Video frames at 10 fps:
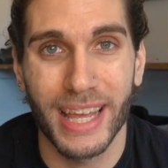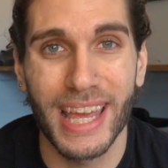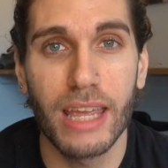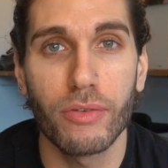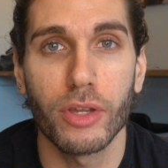
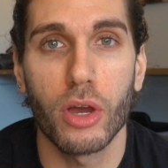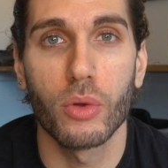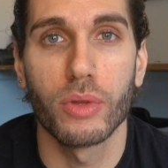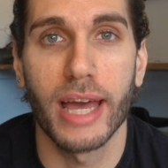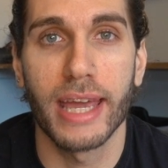even
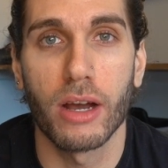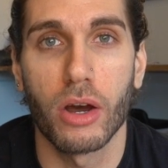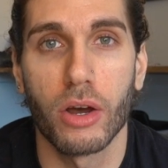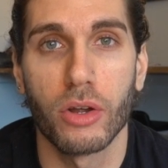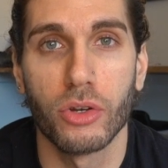though they
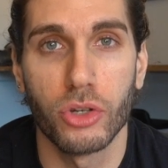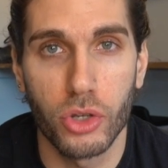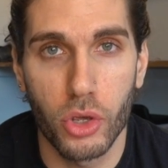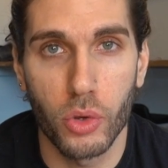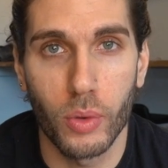are
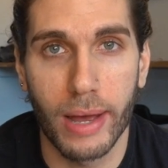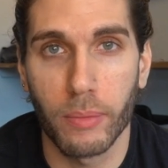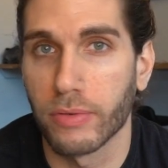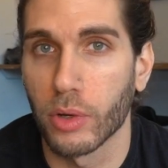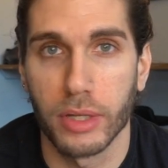new and
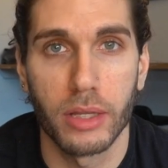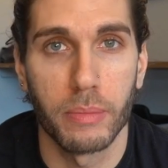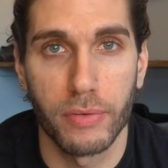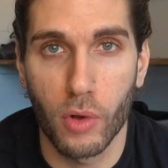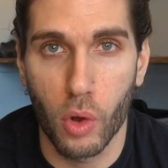we've not done them
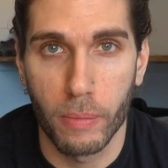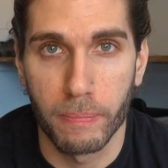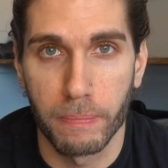before.